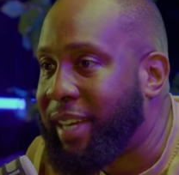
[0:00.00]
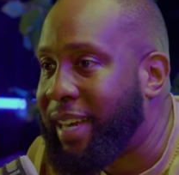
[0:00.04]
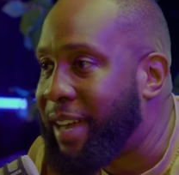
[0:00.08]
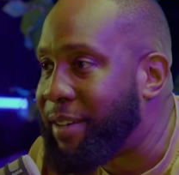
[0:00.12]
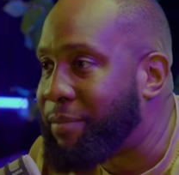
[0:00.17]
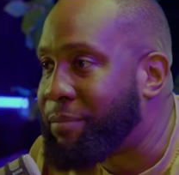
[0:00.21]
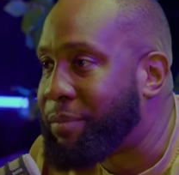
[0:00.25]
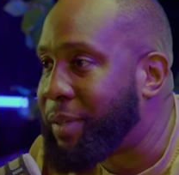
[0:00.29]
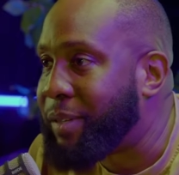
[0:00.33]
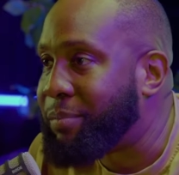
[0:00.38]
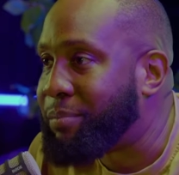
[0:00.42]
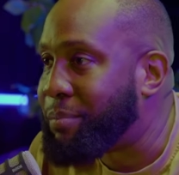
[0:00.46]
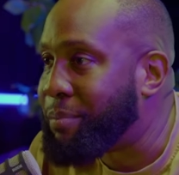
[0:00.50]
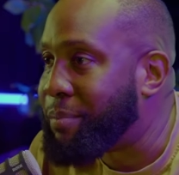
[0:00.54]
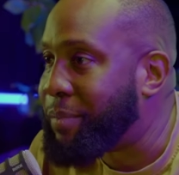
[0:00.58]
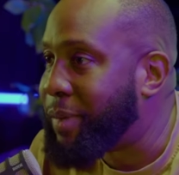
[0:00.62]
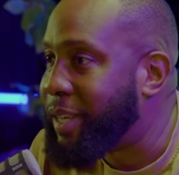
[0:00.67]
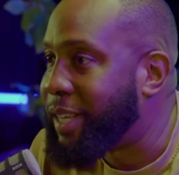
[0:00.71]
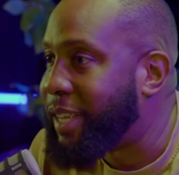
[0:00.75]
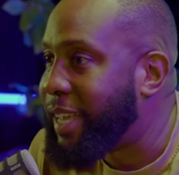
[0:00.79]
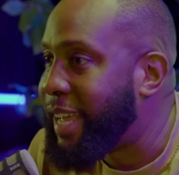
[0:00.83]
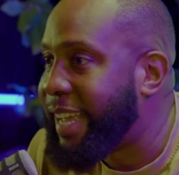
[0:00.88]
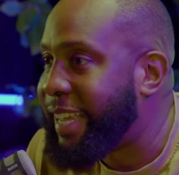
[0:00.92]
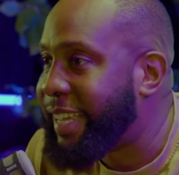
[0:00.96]
I've been
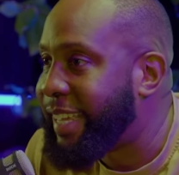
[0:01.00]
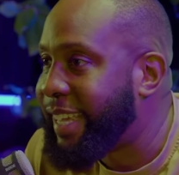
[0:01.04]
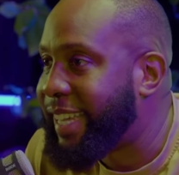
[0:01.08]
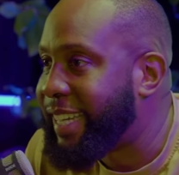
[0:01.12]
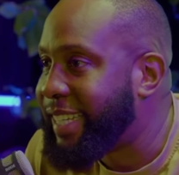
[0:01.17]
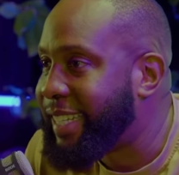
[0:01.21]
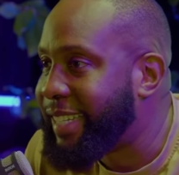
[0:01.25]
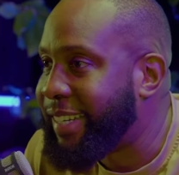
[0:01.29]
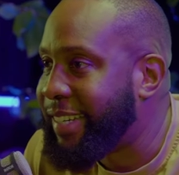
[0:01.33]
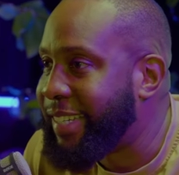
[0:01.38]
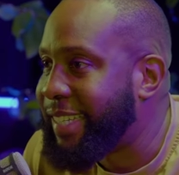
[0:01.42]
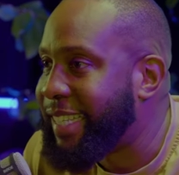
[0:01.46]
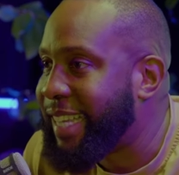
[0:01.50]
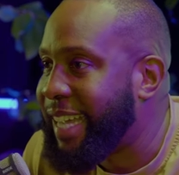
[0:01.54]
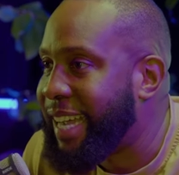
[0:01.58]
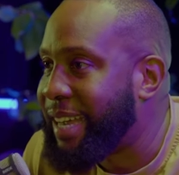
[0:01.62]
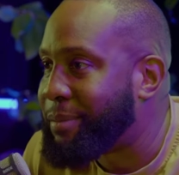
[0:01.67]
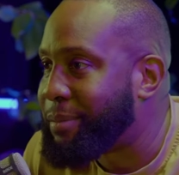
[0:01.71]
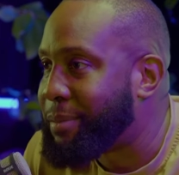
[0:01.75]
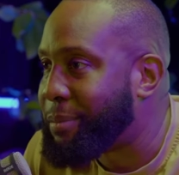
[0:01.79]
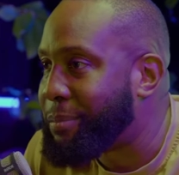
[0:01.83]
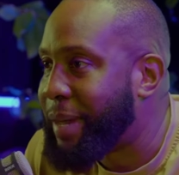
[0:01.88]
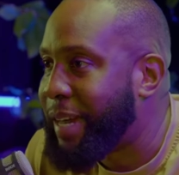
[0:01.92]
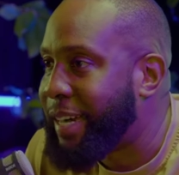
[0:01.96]
engaged three
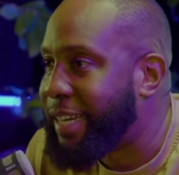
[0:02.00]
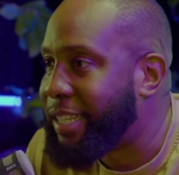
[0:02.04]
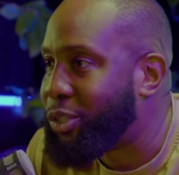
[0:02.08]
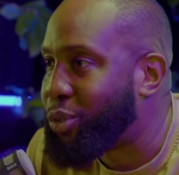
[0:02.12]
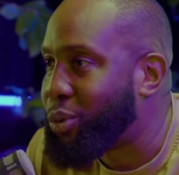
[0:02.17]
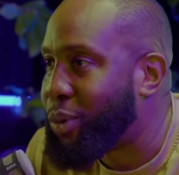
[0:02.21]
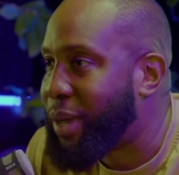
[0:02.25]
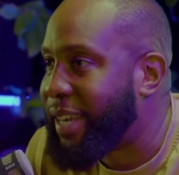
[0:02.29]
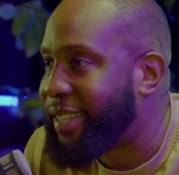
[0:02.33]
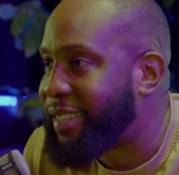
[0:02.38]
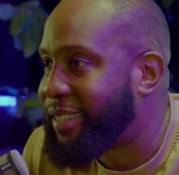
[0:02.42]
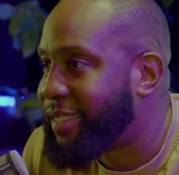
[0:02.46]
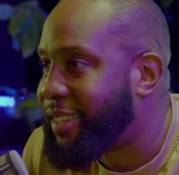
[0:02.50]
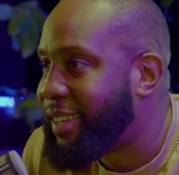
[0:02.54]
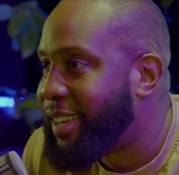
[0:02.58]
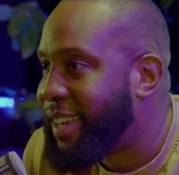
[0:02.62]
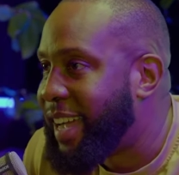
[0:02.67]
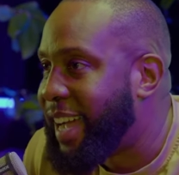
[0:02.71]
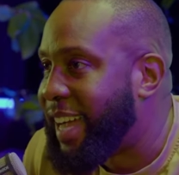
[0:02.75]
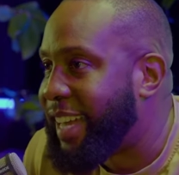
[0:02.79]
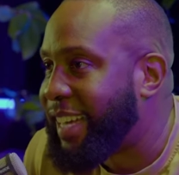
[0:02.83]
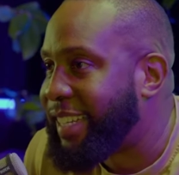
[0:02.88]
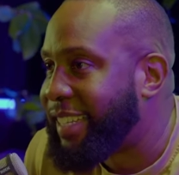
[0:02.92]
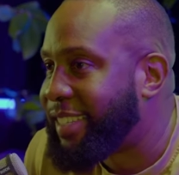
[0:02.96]
times, married twice,
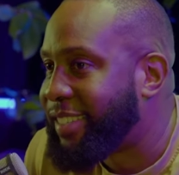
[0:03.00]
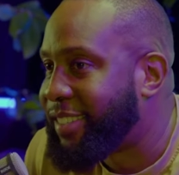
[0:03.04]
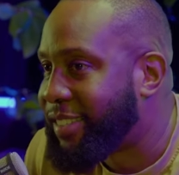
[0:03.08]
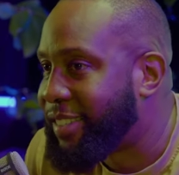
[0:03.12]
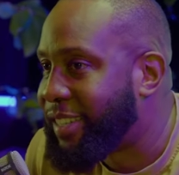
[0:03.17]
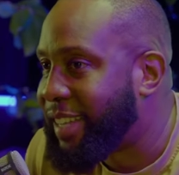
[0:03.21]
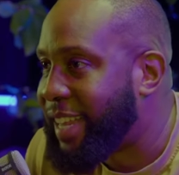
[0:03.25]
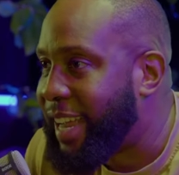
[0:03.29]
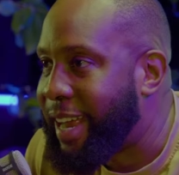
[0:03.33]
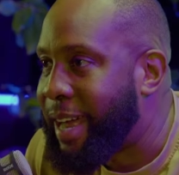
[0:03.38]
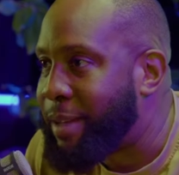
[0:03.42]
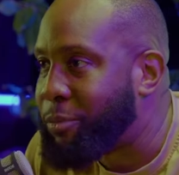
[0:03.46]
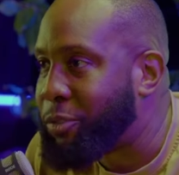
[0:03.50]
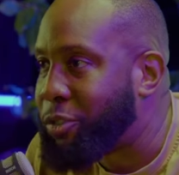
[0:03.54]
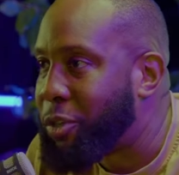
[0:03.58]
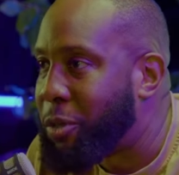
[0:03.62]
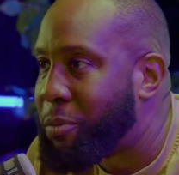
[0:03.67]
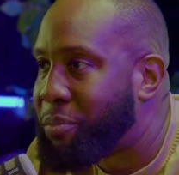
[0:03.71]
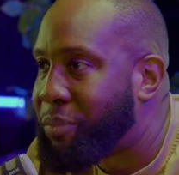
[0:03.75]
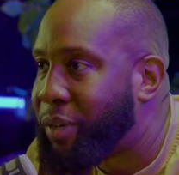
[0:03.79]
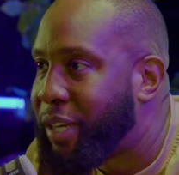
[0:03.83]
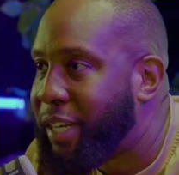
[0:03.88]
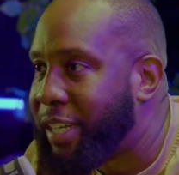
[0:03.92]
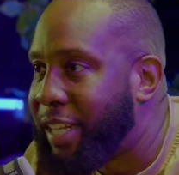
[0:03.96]
and it's like I'm
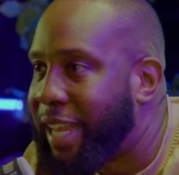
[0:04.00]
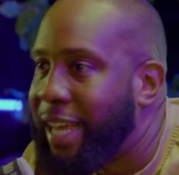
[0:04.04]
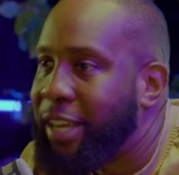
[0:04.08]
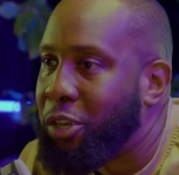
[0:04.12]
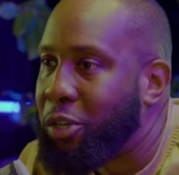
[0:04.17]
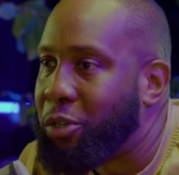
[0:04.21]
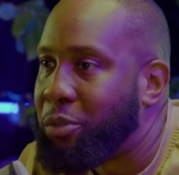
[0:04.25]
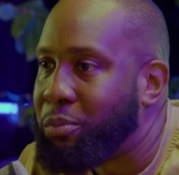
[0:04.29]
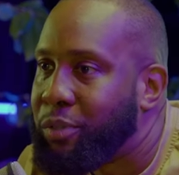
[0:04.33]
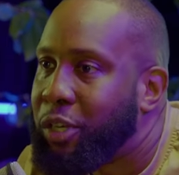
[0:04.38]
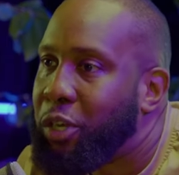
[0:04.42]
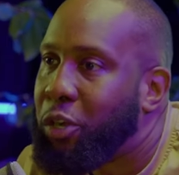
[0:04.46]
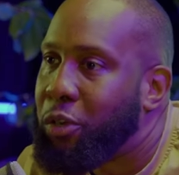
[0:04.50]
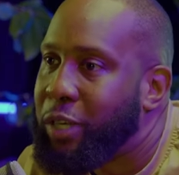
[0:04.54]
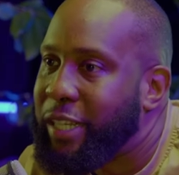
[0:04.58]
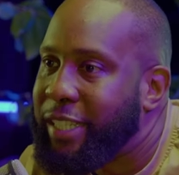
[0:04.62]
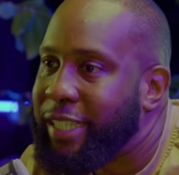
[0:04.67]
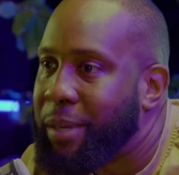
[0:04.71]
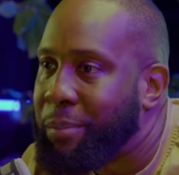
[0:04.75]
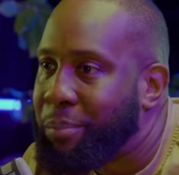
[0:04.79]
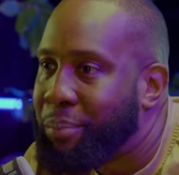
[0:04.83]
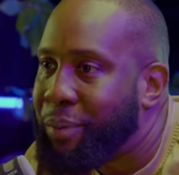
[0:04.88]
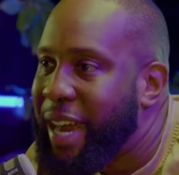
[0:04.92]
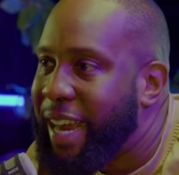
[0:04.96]
Tom Brady. Like you're, you're it's
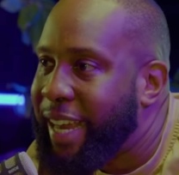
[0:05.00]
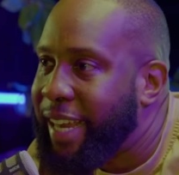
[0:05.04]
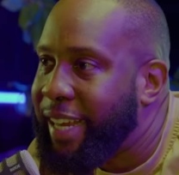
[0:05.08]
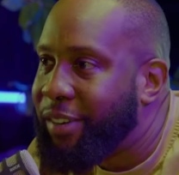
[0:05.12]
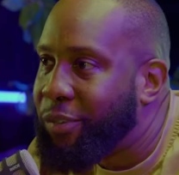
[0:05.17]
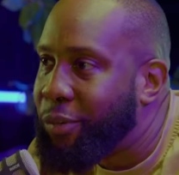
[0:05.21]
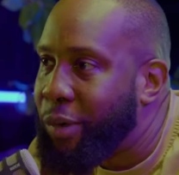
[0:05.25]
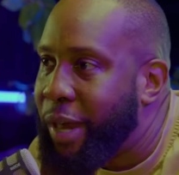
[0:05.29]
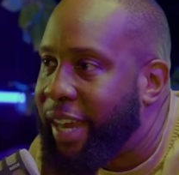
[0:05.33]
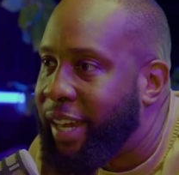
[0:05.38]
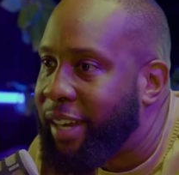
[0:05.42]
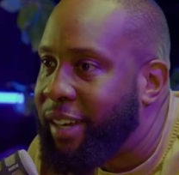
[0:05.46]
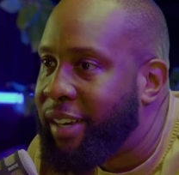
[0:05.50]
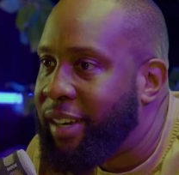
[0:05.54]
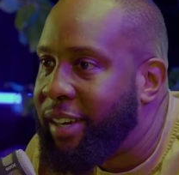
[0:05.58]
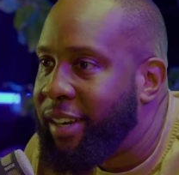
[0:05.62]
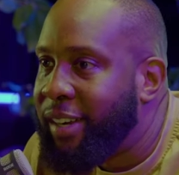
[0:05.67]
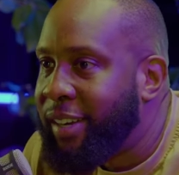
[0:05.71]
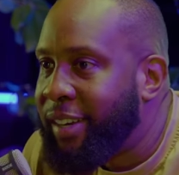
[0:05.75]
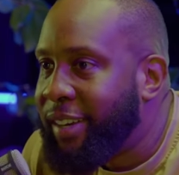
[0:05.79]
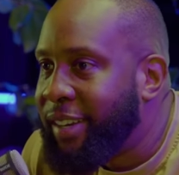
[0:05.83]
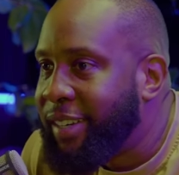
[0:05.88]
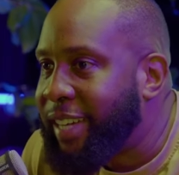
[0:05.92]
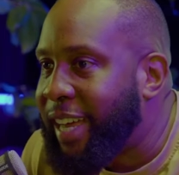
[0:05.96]
a bragging right
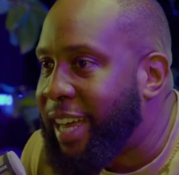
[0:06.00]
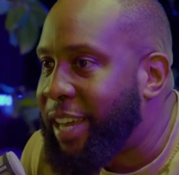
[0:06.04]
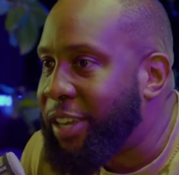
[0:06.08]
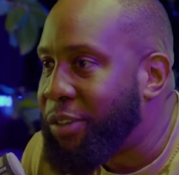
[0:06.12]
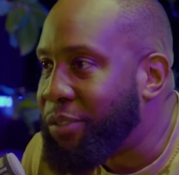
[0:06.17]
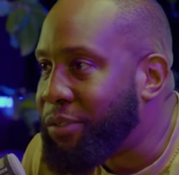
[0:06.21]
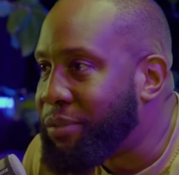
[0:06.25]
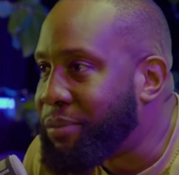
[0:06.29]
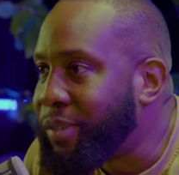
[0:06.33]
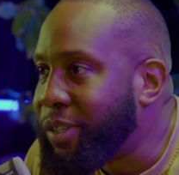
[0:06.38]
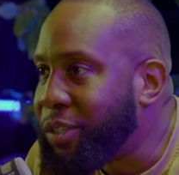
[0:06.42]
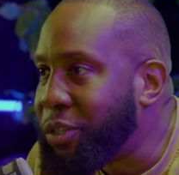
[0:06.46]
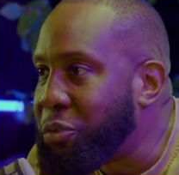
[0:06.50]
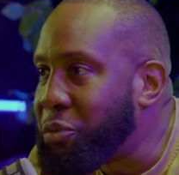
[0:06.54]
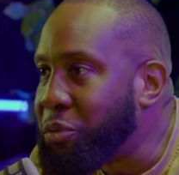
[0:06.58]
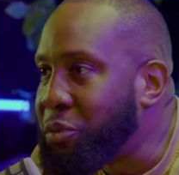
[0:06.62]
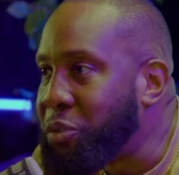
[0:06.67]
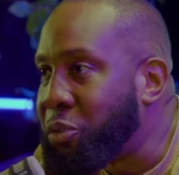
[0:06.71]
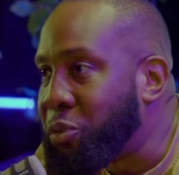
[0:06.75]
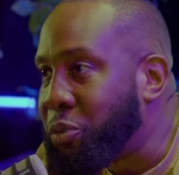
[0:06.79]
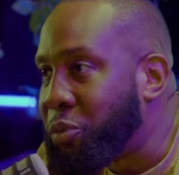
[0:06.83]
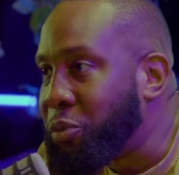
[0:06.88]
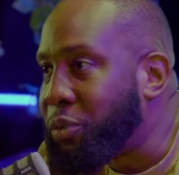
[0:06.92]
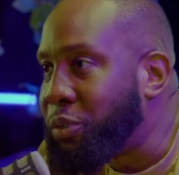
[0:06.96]
that you you
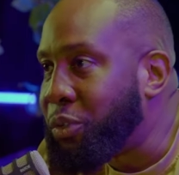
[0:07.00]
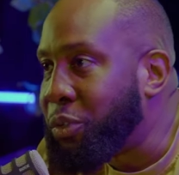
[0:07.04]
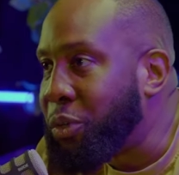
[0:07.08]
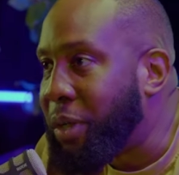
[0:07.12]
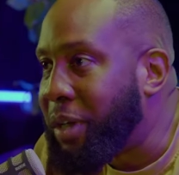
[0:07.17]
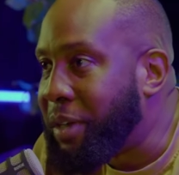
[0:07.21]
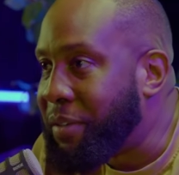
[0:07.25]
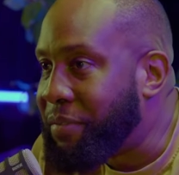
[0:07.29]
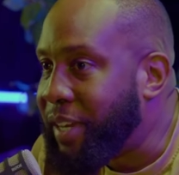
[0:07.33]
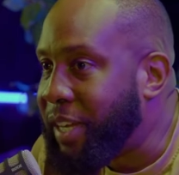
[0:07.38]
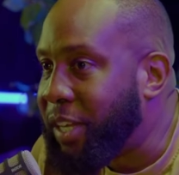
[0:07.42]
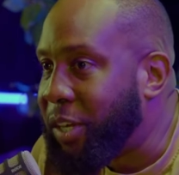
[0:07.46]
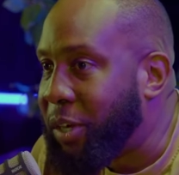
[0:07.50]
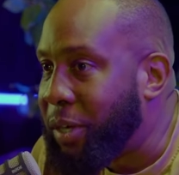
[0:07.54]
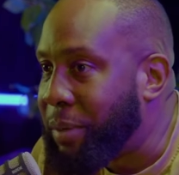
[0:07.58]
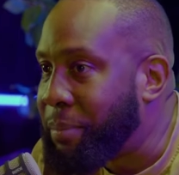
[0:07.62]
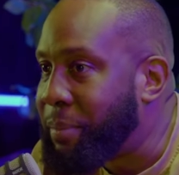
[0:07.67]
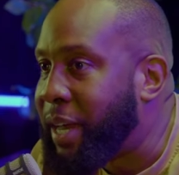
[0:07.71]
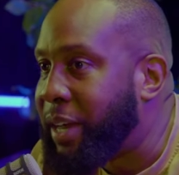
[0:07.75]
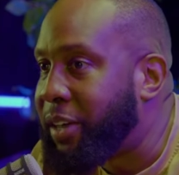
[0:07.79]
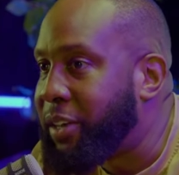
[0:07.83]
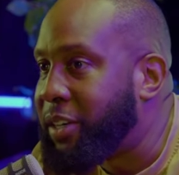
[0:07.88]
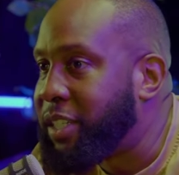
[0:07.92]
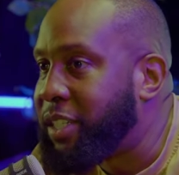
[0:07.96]
you you're a failure in
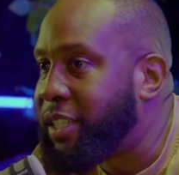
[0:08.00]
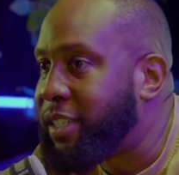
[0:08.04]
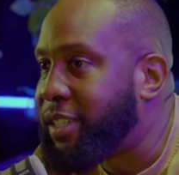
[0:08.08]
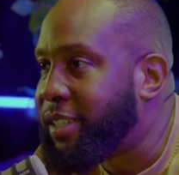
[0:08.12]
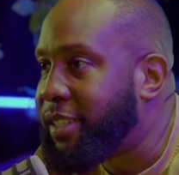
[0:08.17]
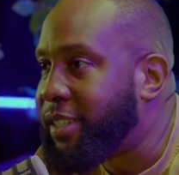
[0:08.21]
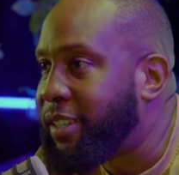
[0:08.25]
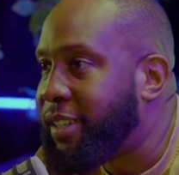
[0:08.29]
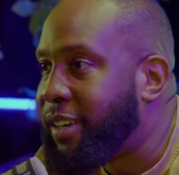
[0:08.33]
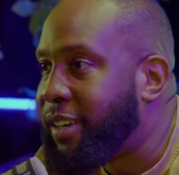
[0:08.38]
marriage.